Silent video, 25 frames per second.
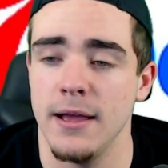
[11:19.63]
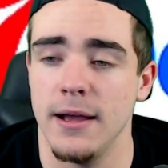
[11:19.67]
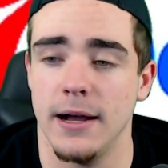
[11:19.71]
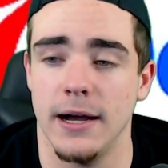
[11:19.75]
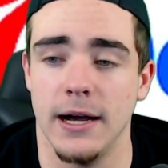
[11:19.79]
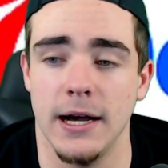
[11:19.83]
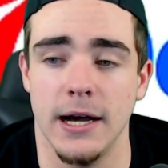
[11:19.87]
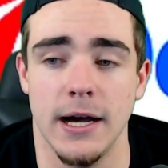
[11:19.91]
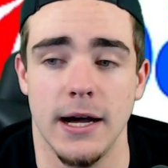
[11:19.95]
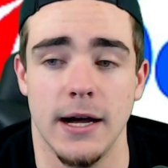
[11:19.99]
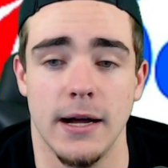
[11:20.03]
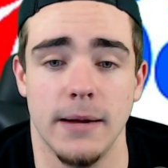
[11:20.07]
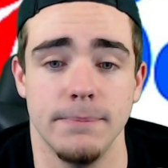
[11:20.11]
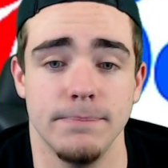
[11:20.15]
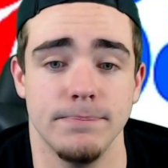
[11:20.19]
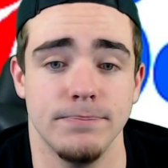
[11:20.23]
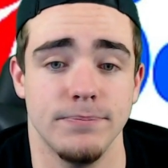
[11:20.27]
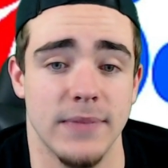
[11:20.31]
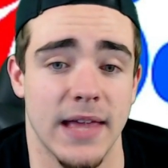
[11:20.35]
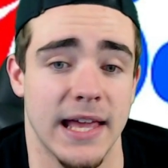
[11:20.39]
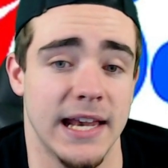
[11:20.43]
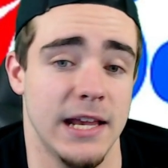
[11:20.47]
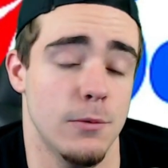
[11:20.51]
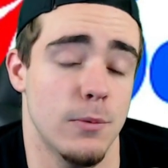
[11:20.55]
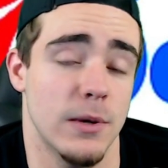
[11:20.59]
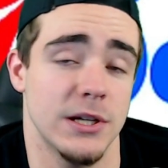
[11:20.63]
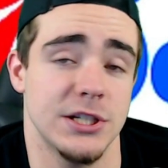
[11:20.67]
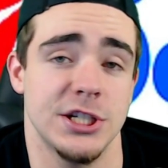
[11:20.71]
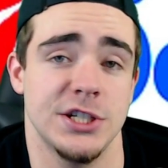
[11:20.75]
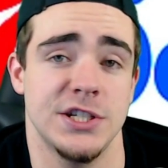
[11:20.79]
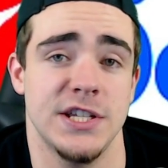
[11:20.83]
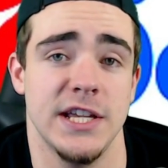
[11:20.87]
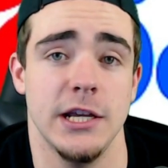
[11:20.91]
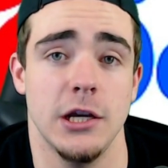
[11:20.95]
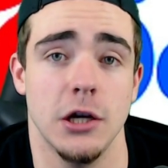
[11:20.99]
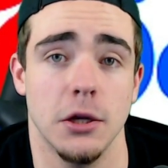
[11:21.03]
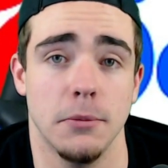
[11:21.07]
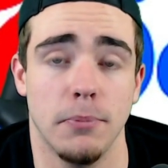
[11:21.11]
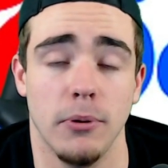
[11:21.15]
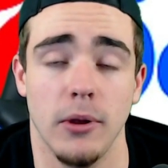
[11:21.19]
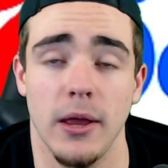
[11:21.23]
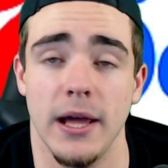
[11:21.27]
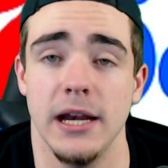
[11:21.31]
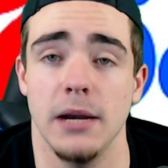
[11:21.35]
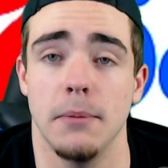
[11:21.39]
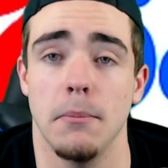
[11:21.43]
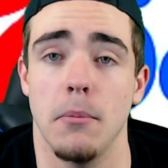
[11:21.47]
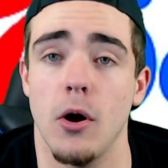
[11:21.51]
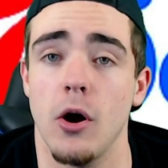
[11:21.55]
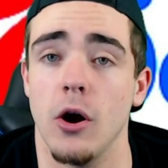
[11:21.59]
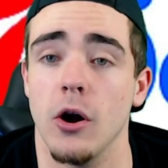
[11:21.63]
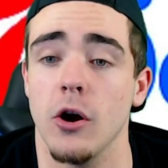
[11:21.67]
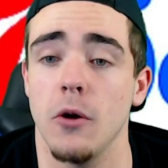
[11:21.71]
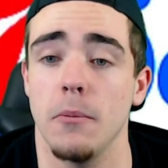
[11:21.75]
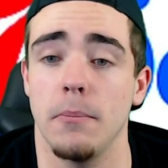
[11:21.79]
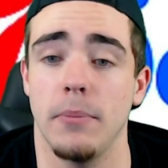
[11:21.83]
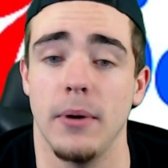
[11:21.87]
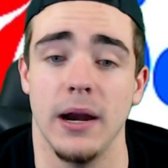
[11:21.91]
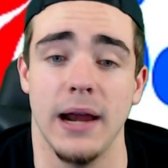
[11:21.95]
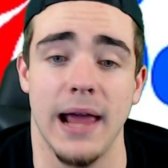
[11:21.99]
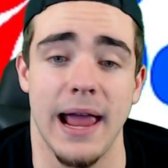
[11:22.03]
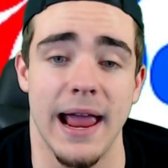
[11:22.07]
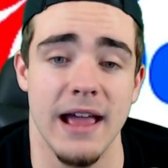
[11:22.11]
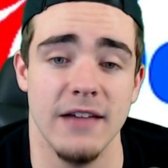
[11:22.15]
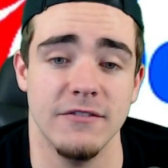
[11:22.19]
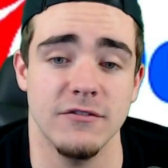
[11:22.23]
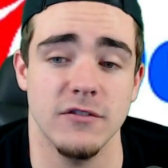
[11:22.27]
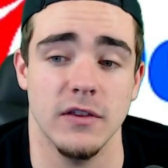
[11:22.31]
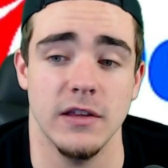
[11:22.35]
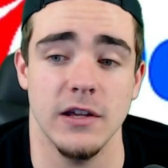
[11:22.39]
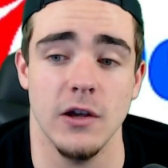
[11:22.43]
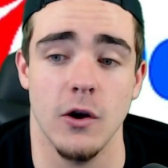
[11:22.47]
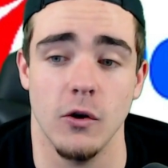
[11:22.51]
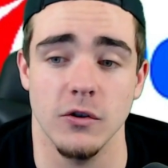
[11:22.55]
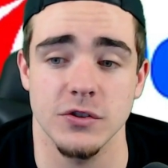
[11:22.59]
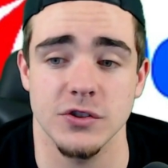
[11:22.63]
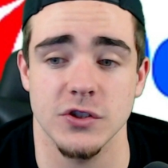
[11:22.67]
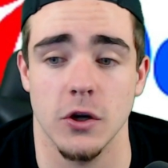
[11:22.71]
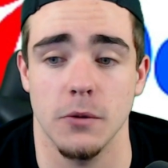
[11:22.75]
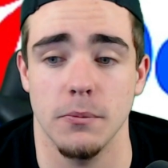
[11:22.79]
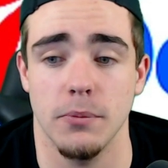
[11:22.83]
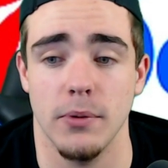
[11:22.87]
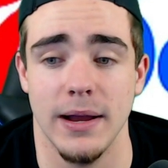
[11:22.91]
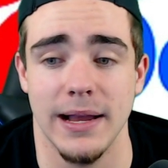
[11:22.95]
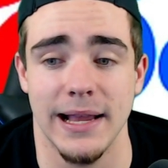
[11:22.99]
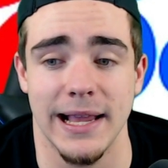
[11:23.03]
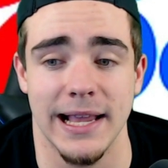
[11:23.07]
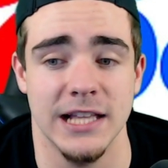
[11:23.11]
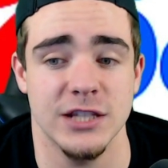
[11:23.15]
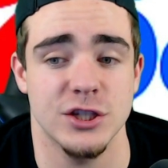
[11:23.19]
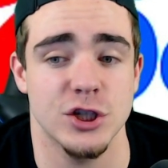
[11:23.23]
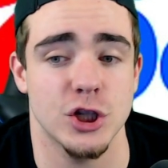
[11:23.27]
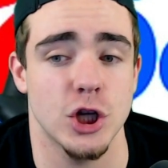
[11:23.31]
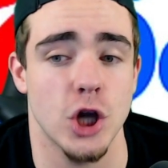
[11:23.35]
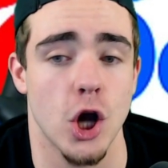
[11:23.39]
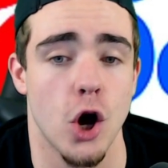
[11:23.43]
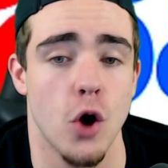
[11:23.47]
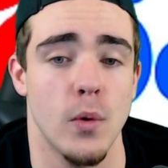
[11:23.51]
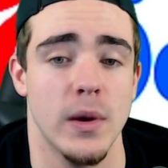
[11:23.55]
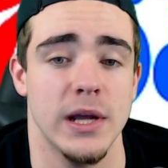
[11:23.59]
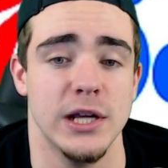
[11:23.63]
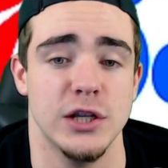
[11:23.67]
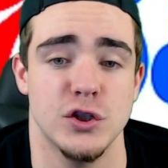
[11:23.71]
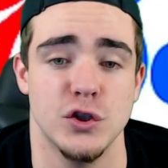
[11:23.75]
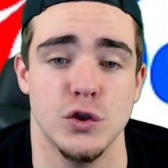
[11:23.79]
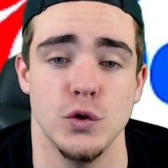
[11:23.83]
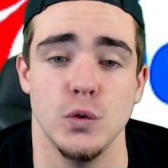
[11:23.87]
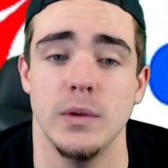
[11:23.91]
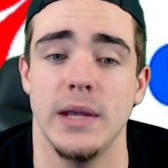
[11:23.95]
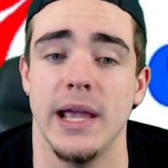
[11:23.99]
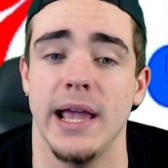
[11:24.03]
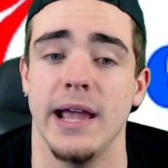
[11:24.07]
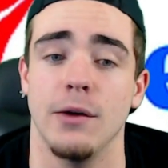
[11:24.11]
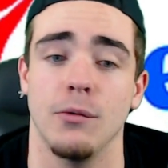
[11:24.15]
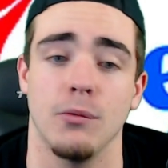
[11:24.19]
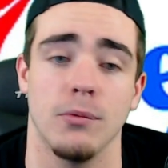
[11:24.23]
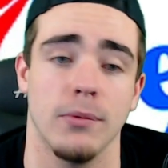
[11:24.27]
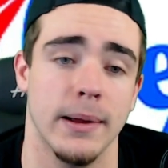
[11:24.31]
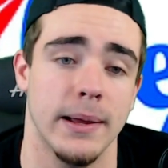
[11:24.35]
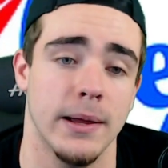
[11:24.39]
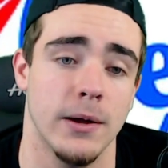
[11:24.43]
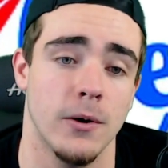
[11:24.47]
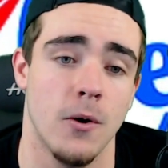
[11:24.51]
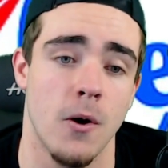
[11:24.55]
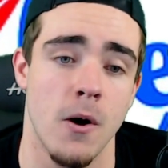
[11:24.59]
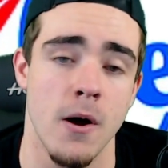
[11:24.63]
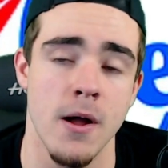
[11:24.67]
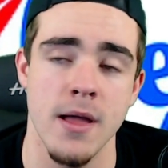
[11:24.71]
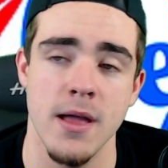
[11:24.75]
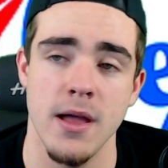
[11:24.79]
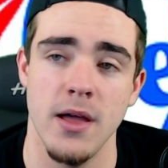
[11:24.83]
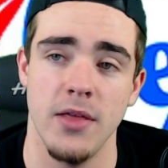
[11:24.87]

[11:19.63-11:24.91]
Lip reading: And he wishes he could play tomorrow, but after the All-Star break, it's going to get real.